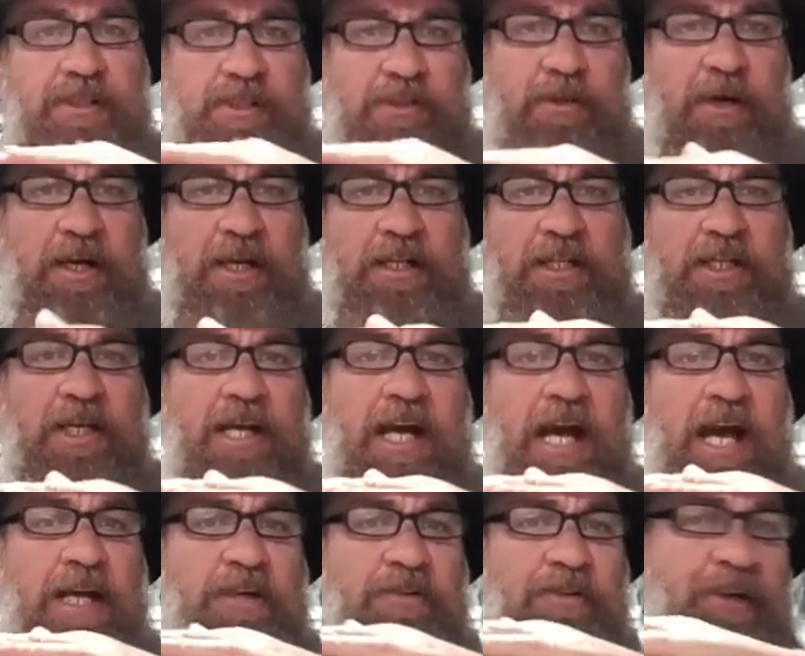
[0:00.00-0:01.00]

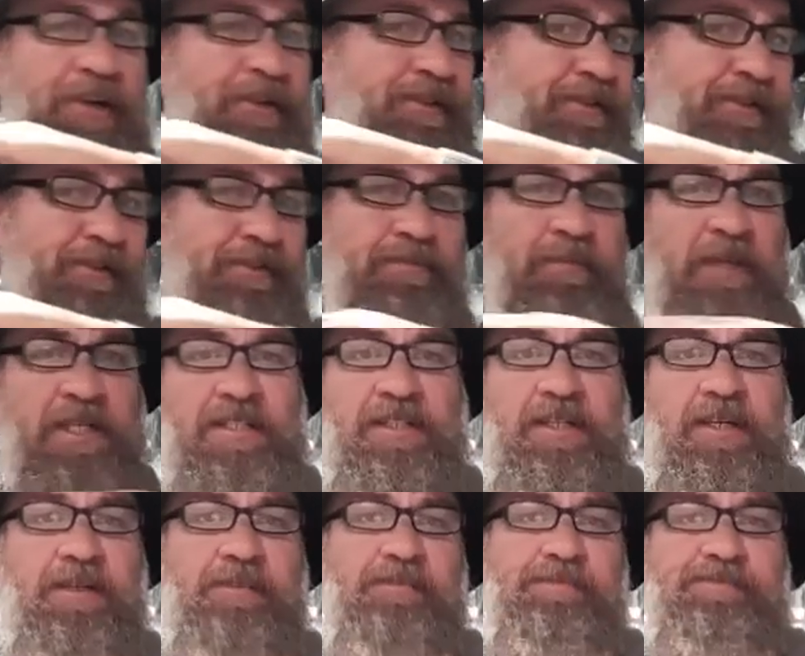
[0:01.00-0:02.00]
2300, missed
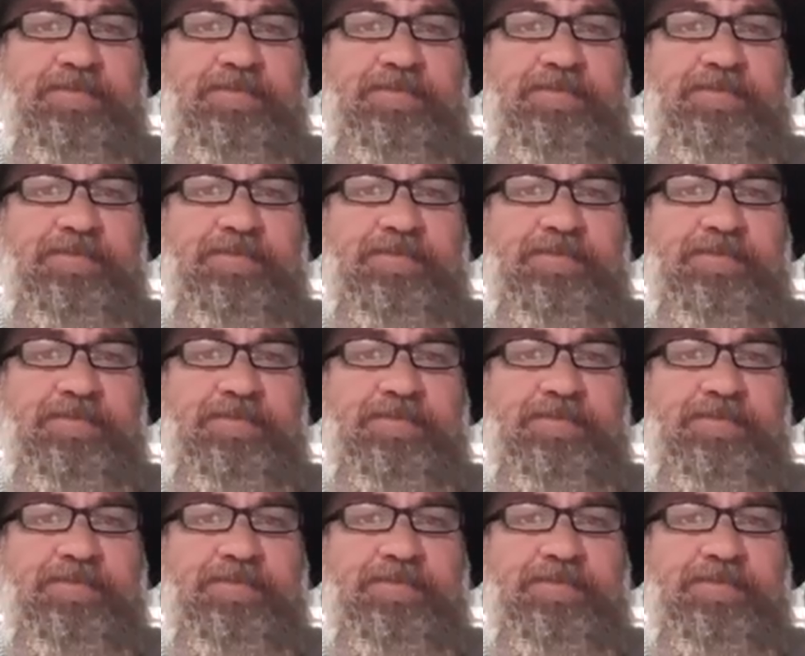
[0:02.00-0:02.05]
it.